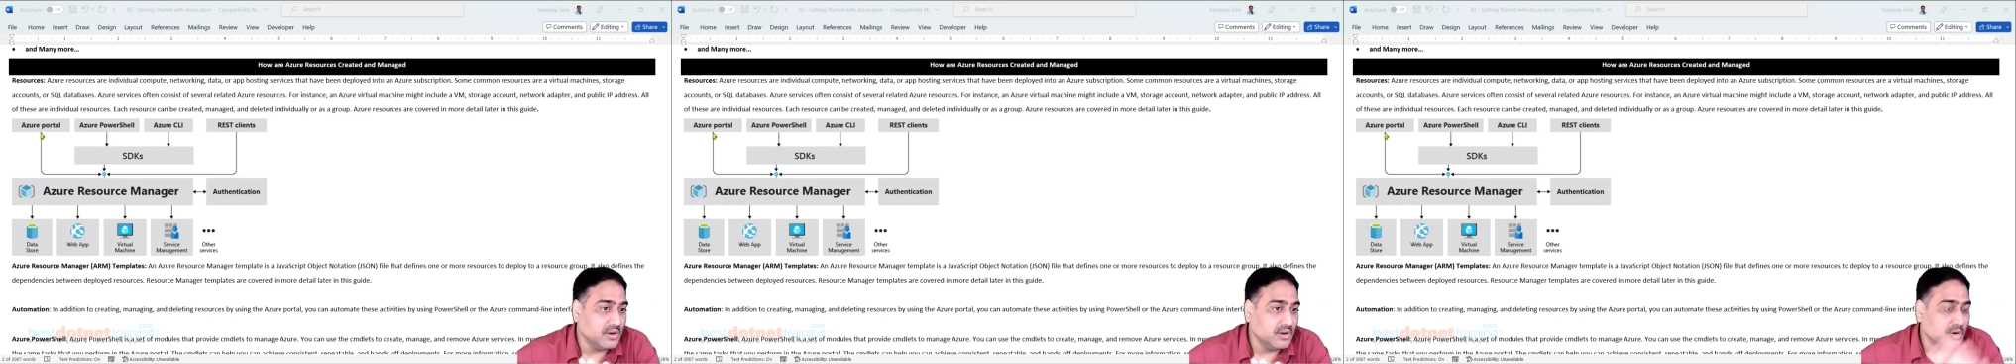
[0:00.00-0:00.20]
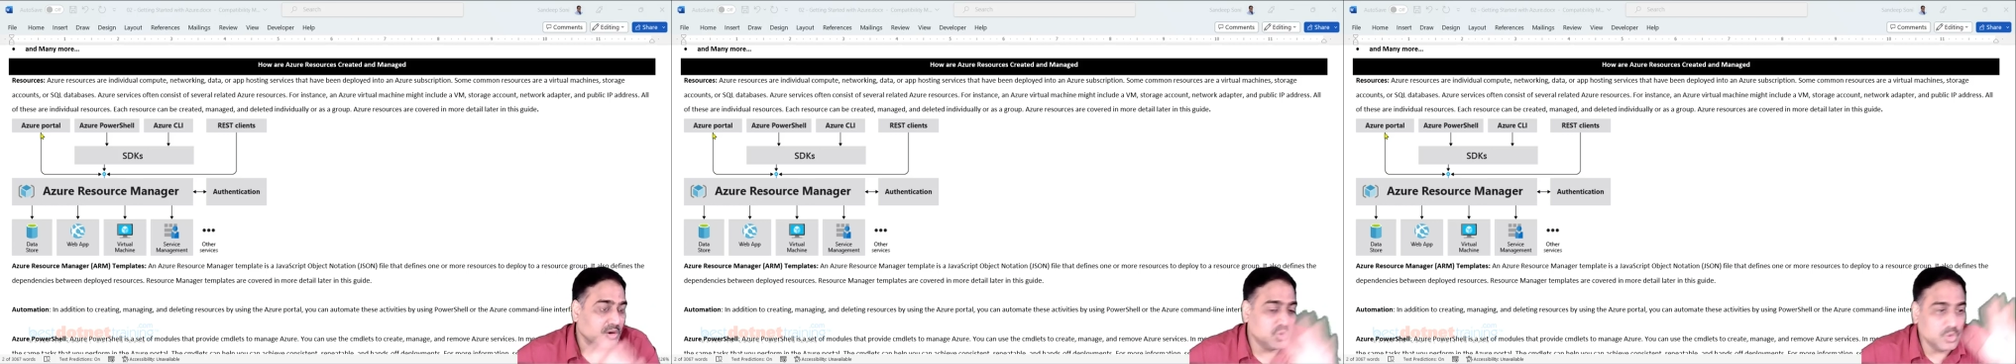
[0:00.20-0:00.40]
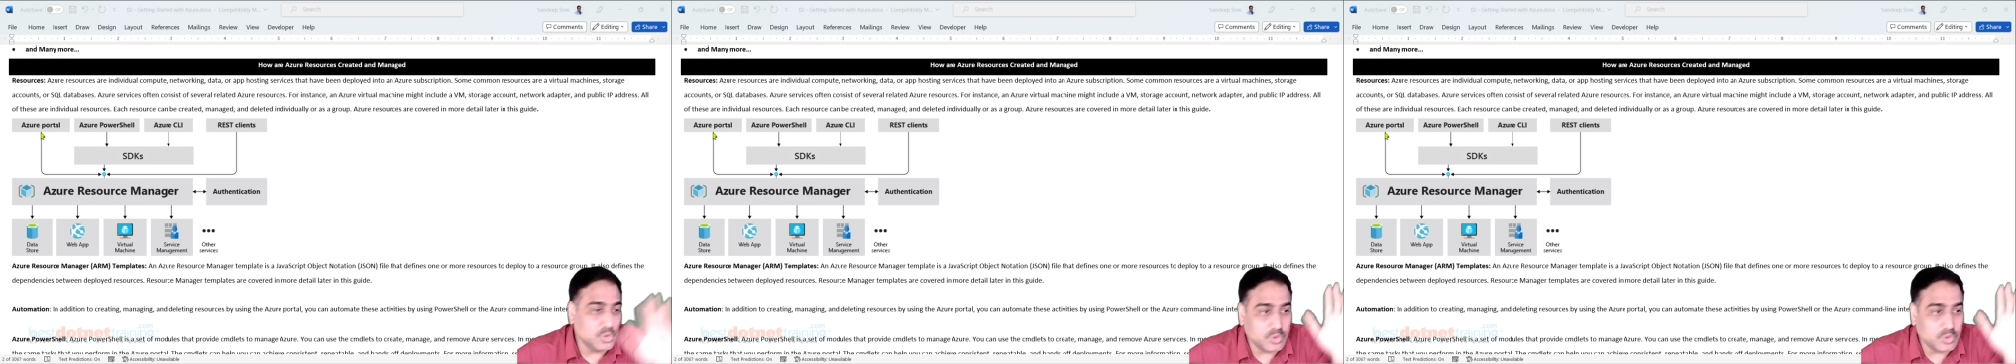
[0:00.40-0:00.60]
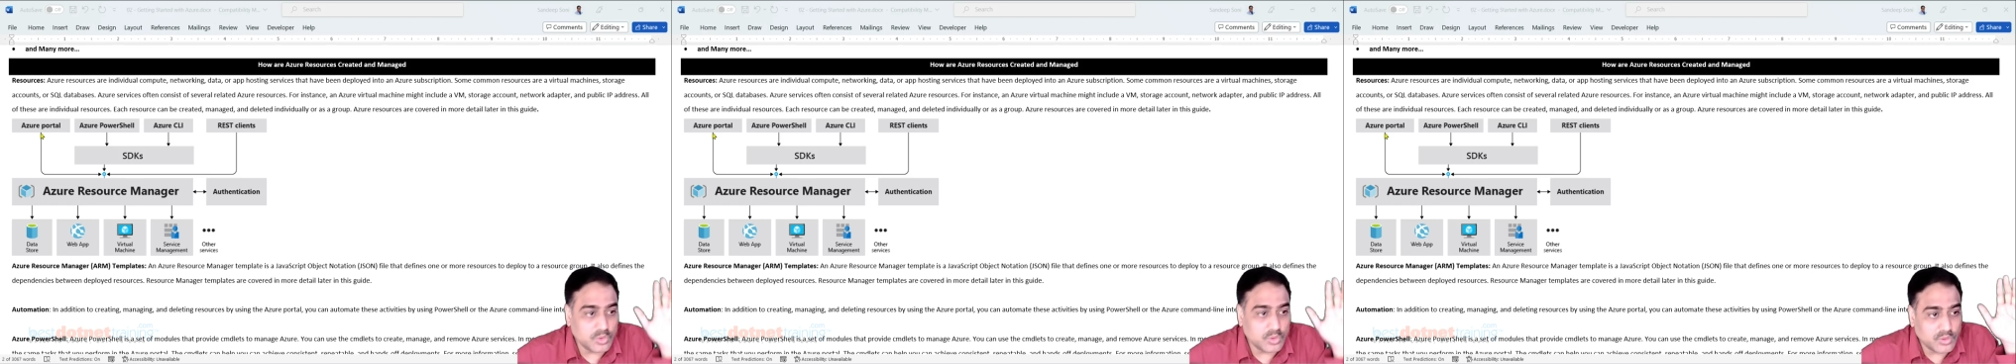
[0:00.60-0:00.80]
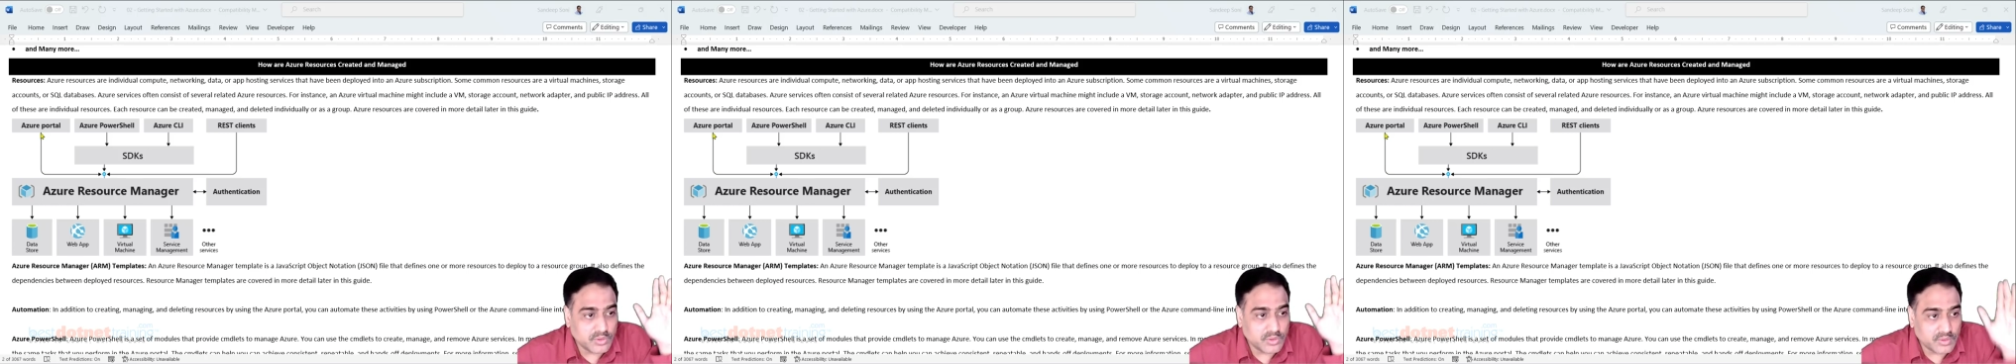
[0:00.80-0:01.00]
to
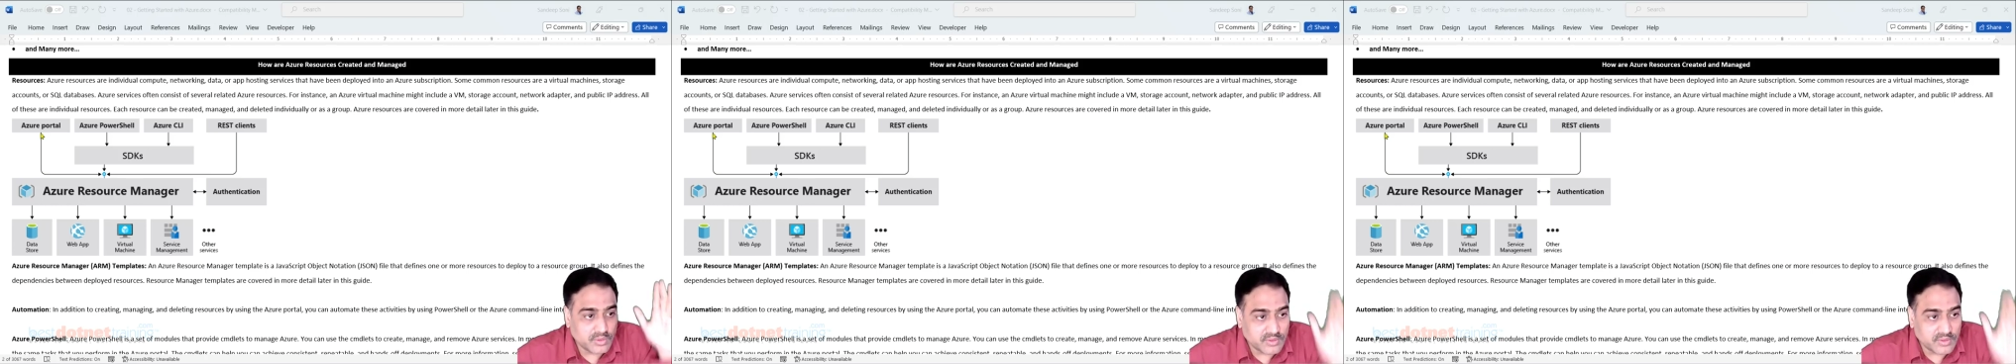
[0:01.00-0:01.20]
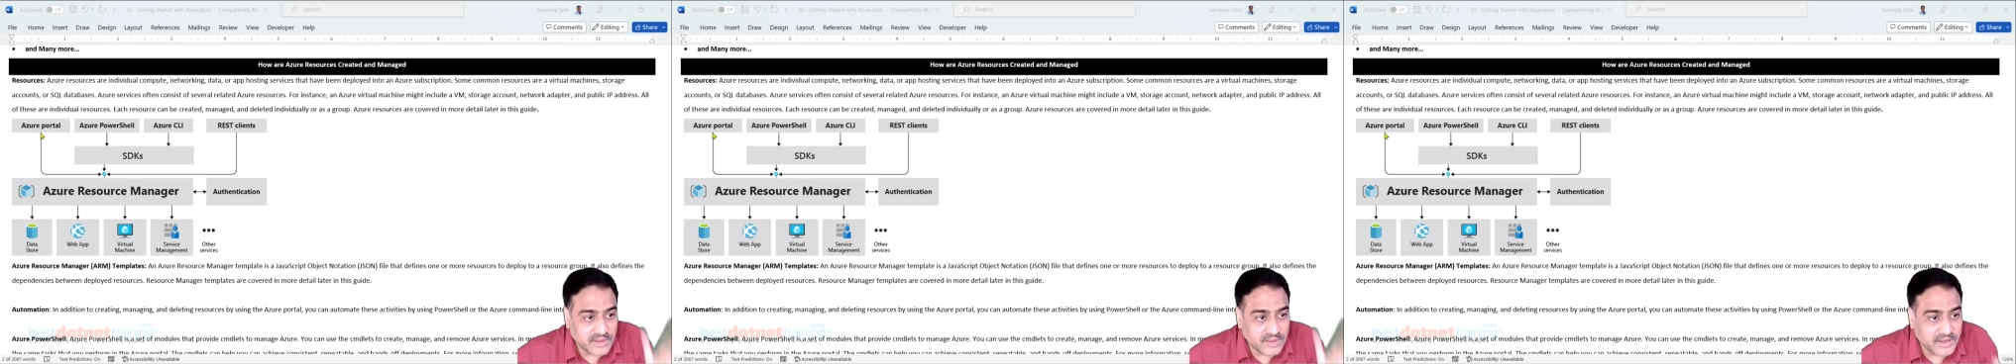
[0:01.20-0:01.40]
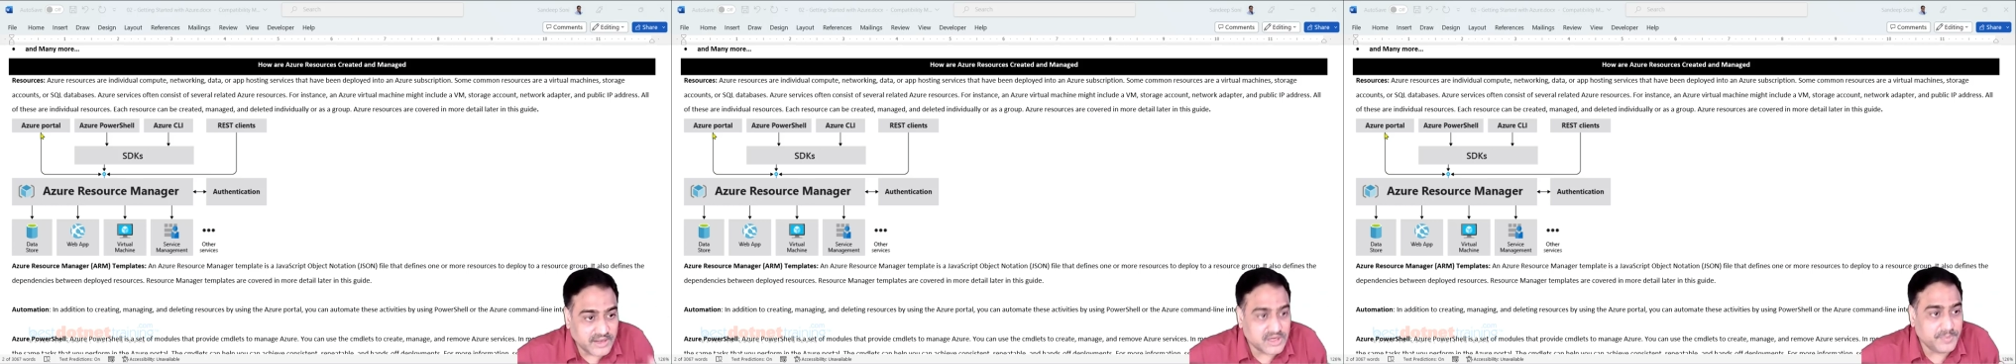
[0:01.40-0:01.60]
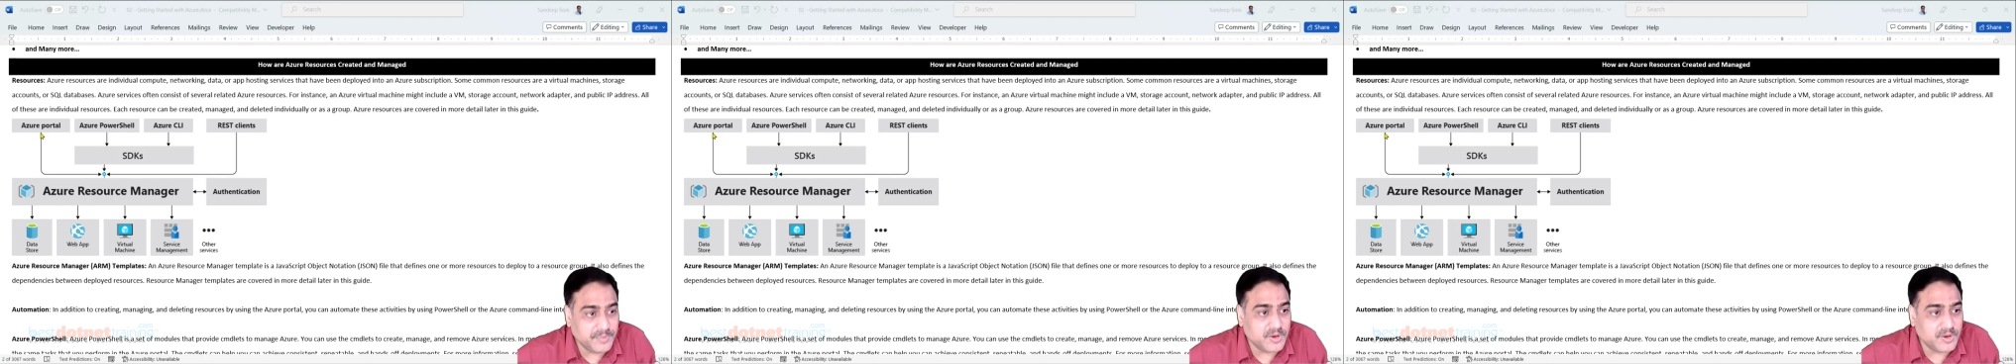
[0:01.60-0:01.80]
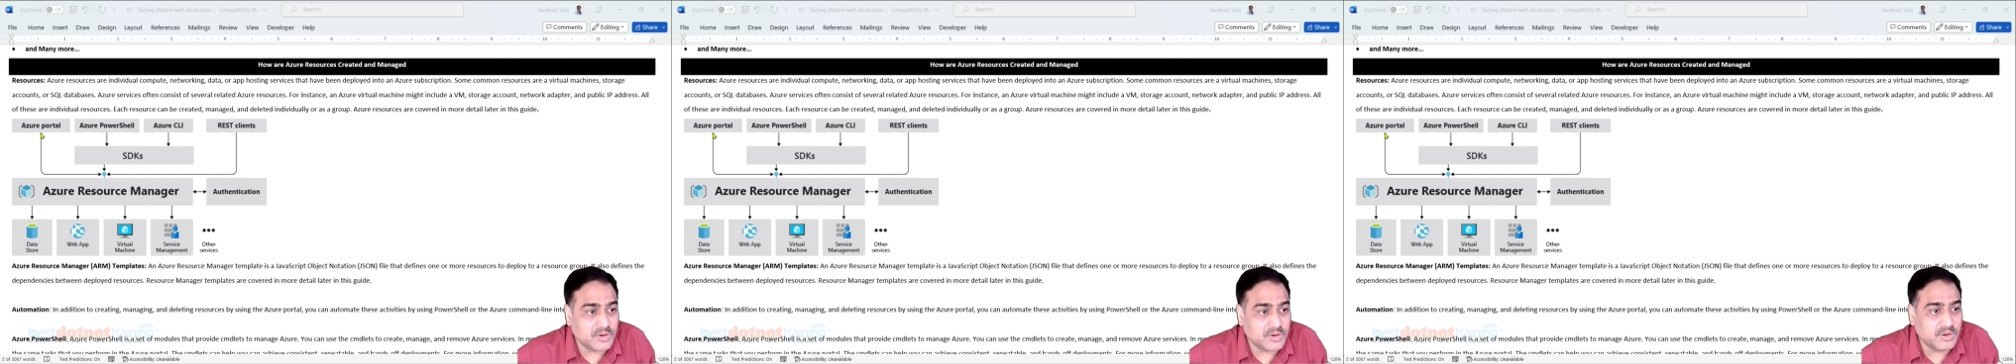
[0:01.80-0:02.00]
select a
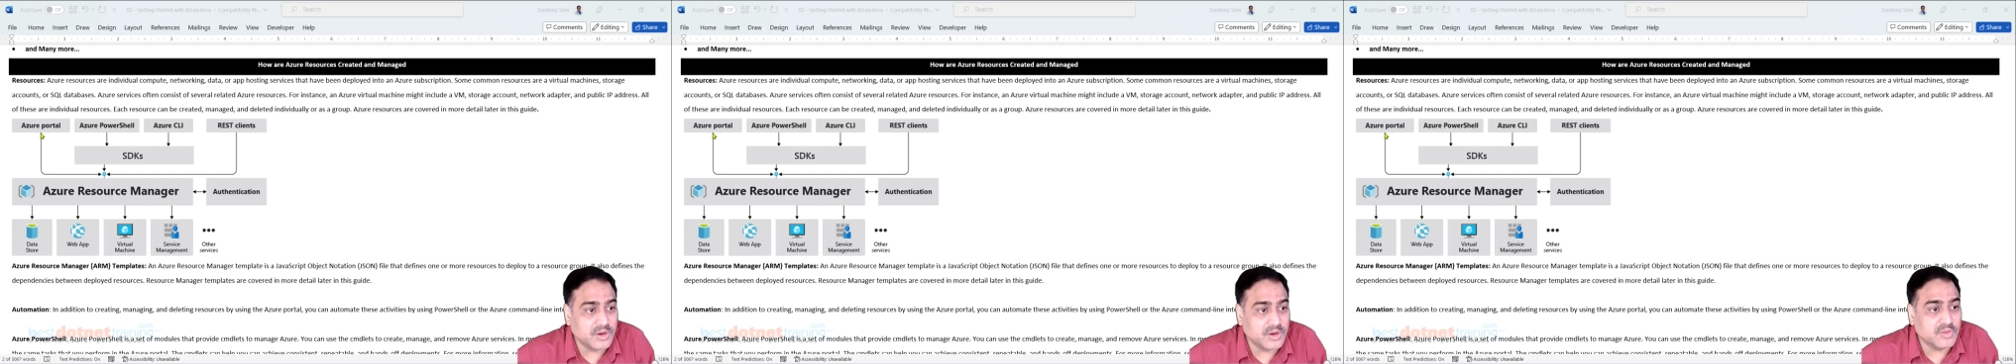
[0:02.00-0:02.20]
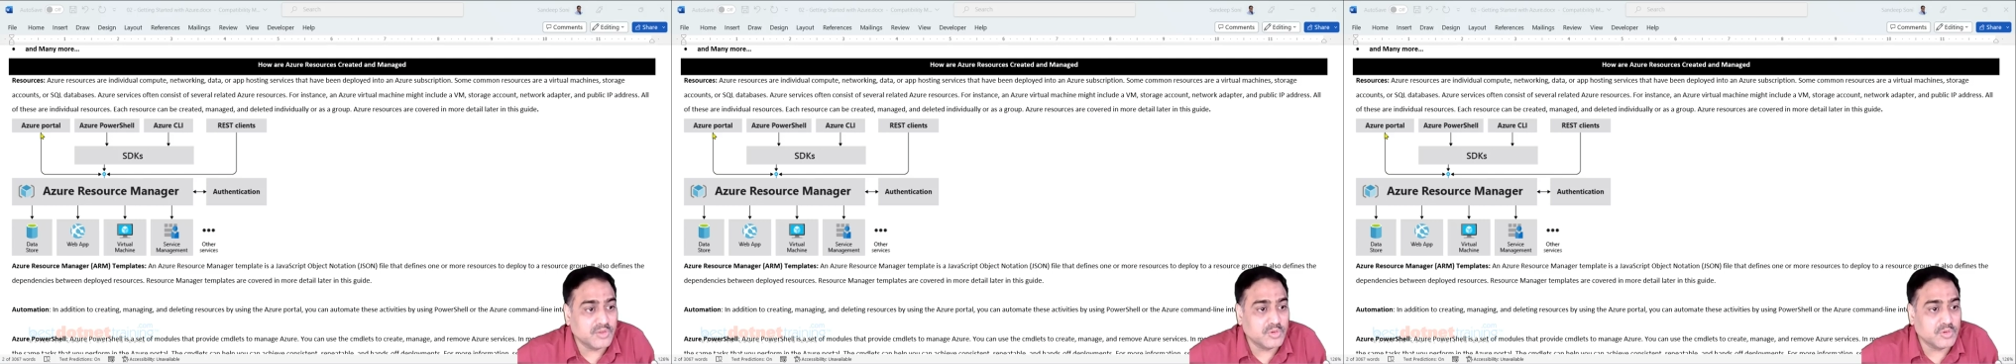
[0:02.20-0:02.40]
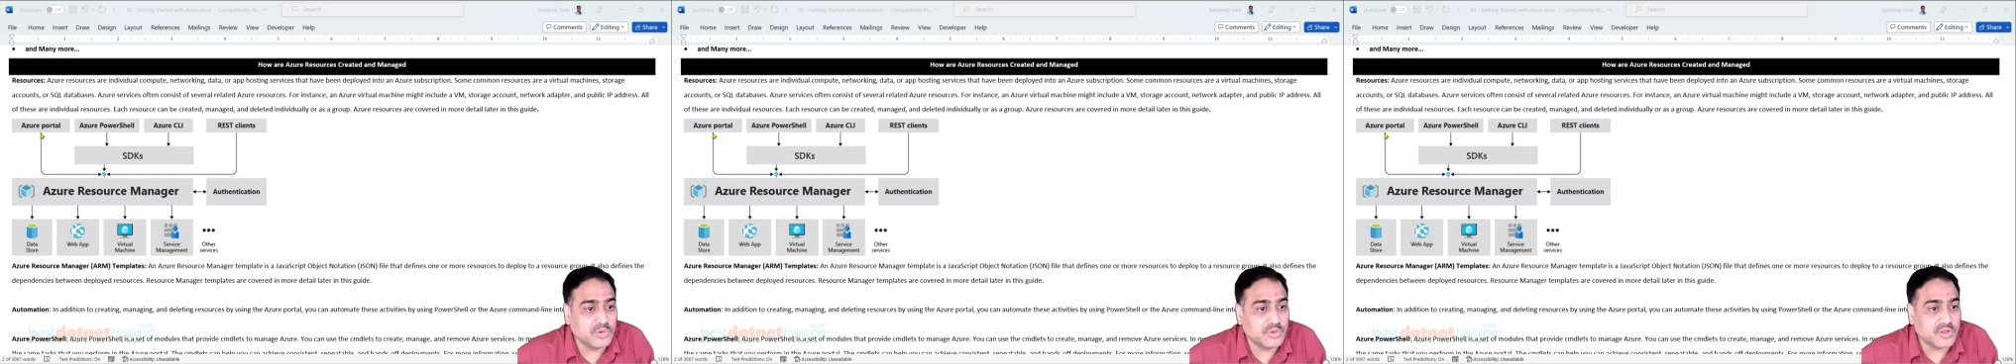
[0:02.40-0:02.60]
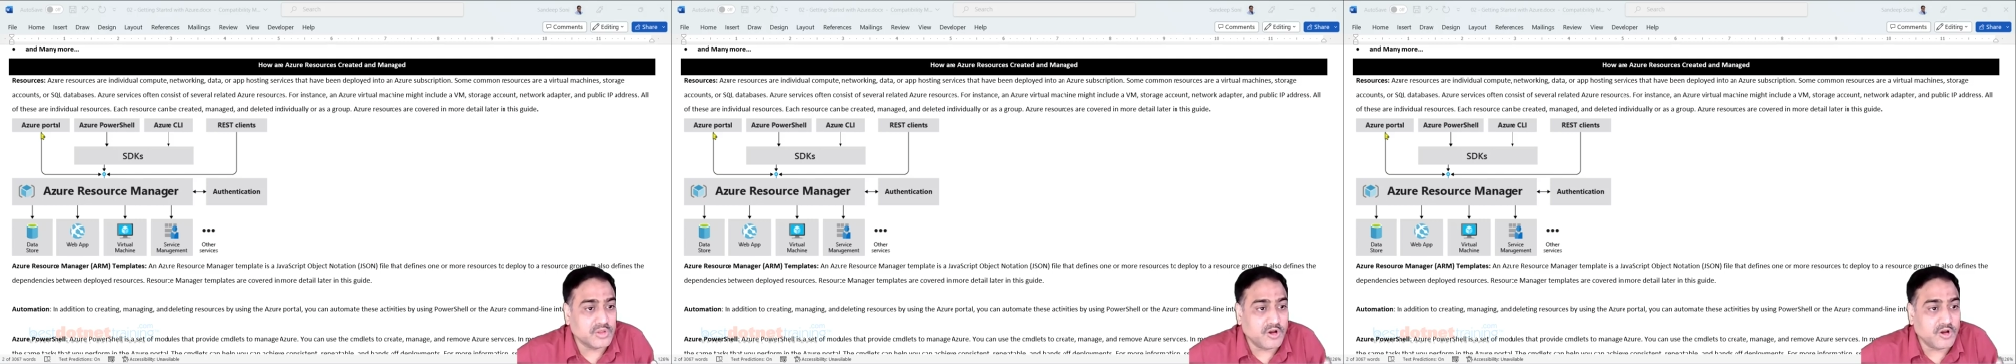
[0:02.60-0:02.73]
particular resource,